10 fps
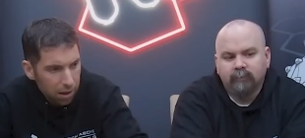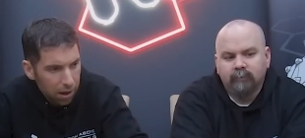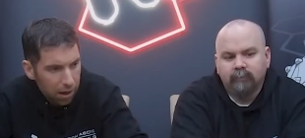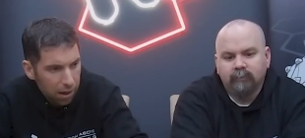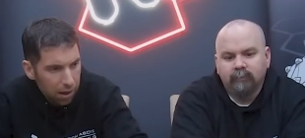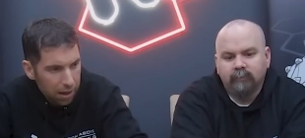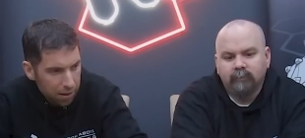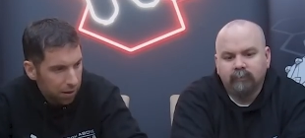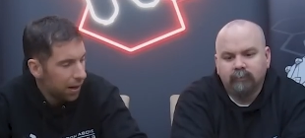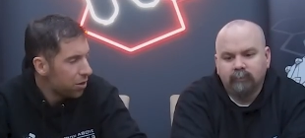Speaker 1: uh, in
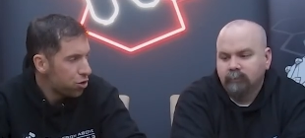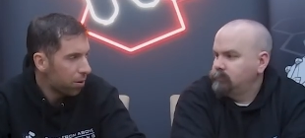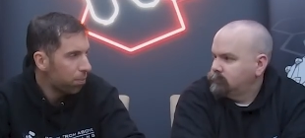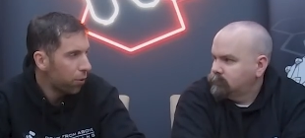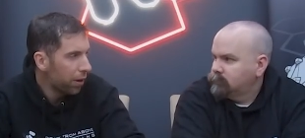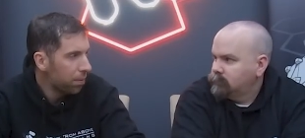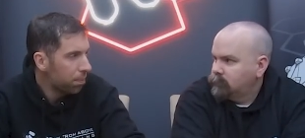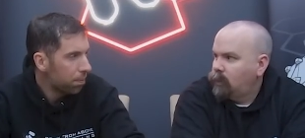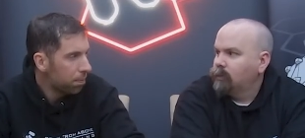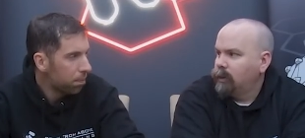the last jump point.
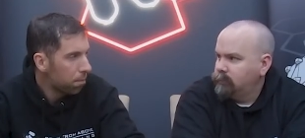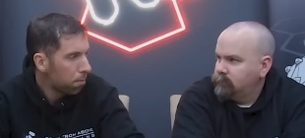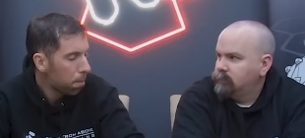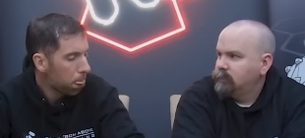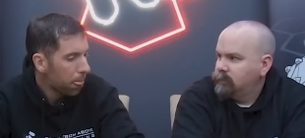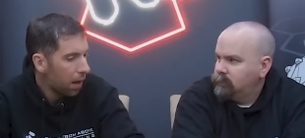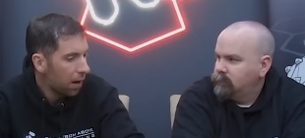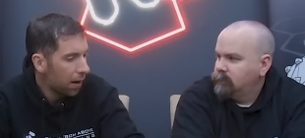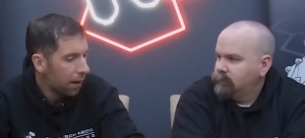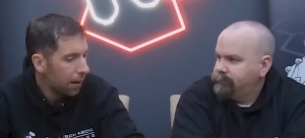Okay.
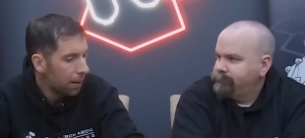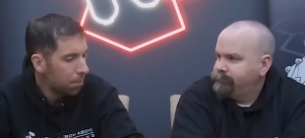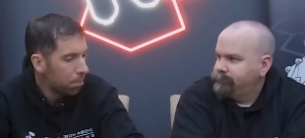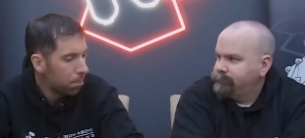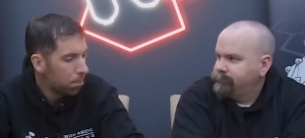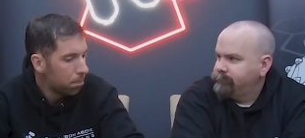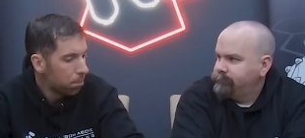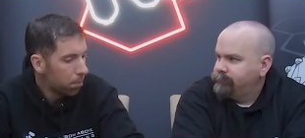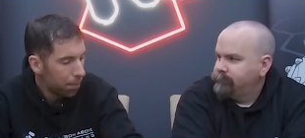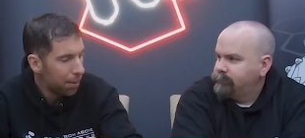Um,
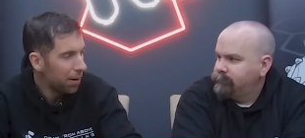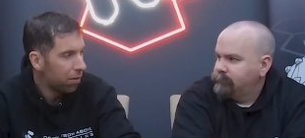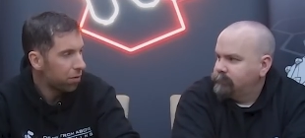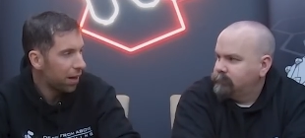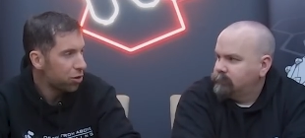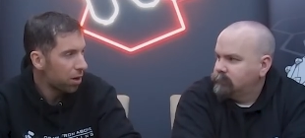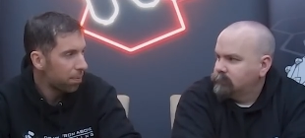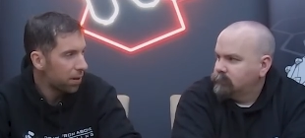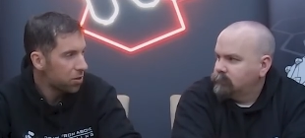but maybe I'll flash it up